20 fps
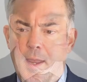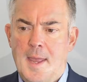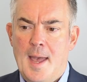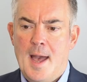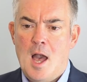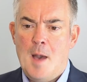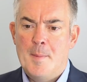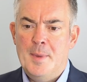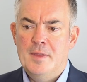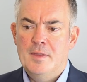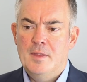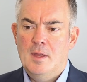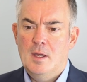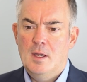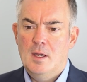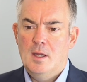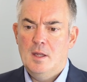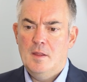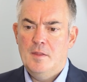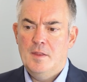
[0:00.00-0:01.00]
Yeah, I mean,
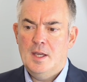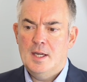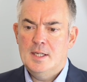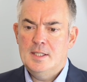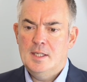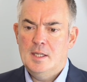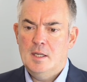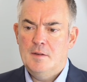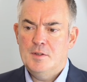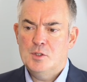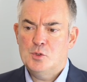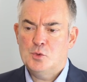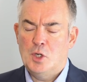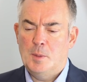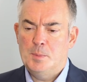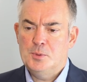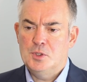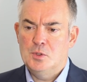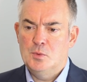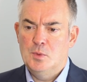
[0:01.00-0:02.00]
the idea of
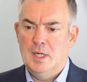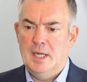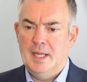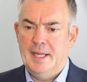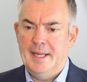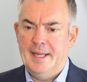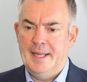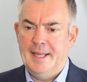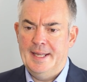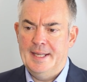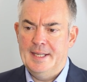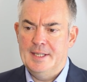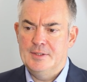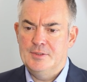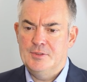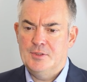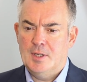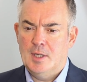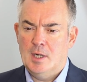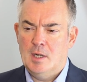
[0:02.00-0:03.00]
disruption really
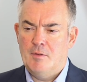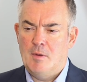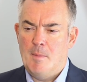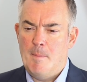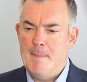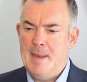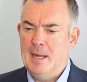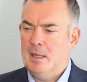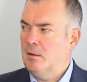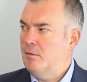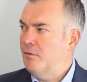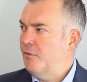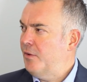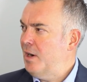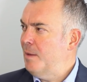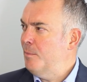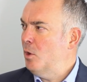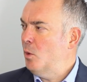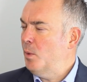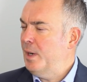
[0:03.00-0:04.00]
is kind of a mental
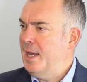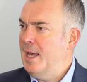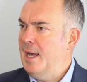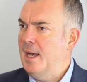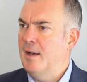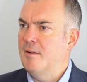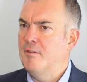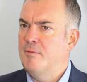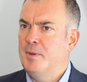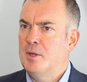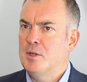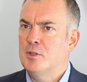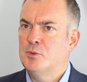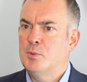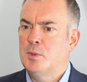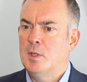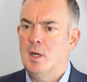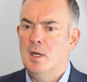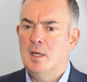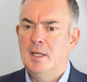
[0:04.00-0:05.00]
framework we have
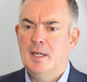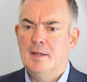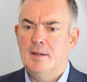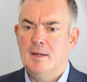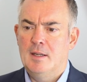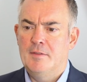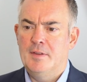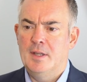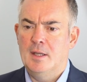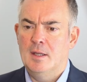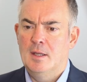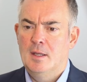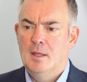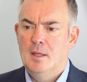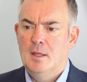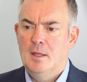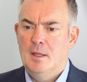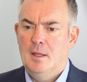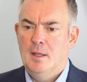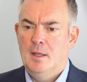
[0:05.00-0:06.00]
because we are living
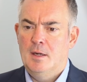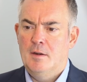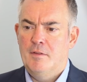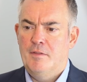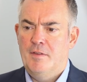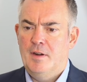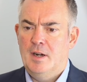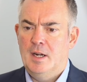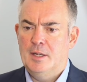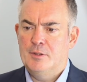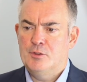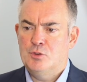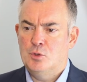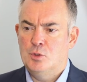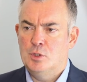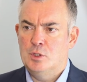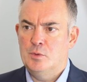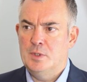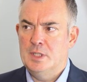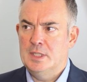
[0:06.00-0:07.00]
in a fairly
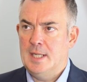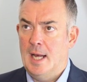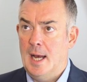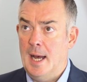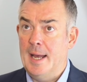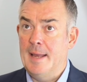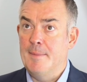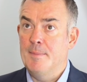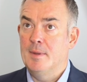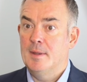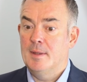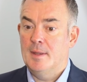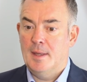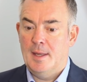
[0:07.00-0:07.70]
extraordinary time.